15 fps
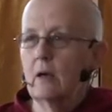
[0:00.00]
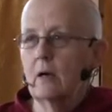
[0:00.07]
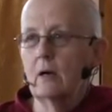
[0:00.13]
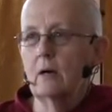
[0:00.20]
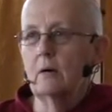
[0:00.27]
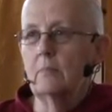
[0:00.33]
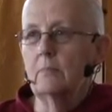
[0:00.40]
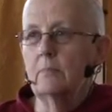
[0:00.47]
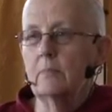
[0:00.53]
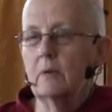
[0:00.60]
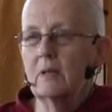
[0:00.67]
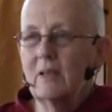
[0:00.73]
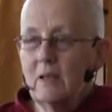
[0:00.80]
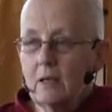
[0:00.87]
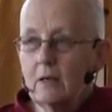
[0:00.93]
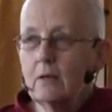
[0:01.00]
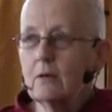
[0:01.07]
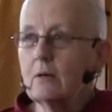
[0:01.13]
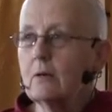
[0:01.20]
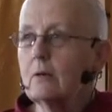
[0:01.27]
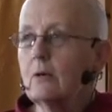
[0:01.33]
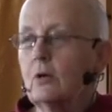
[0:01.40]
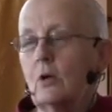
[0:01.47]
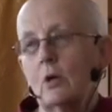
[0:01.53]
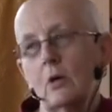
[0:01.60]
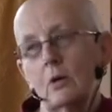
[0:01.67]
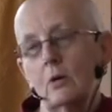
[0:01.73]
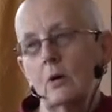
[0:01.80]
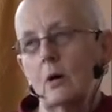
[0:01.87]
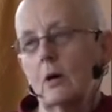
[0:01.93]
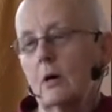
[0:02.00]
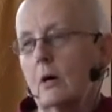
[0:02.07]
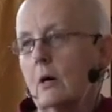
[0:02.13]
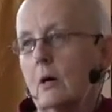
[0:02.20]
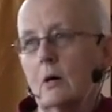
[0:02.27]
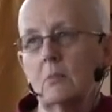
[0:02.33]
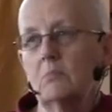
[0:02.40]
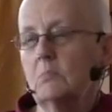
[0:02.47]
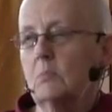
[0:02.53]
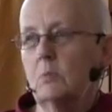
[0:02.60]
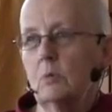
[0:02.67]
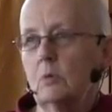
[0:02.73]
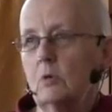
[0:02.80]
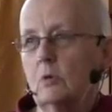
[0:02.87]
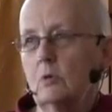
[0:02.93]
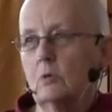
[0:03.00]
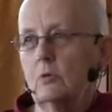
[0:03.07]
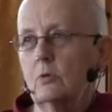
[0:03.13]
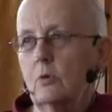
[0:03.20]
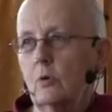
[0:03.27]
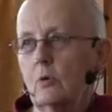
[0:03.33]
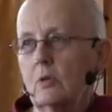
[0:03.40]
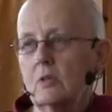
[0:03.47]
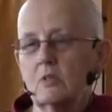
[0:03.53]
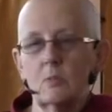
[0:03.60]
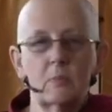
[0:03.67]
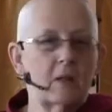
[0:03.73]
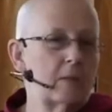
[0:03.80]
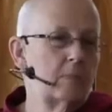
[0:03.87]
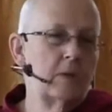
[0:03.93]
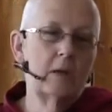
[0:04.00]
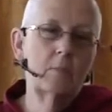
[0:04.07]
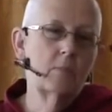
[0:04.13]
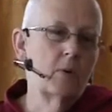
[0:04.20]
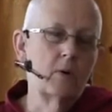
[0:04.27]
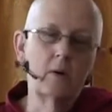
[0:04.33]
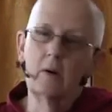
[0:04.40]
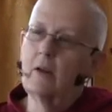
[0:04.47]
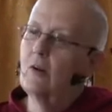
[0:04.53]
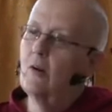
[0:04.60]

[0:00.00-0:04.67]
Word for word: But here, you don't get to play ping pong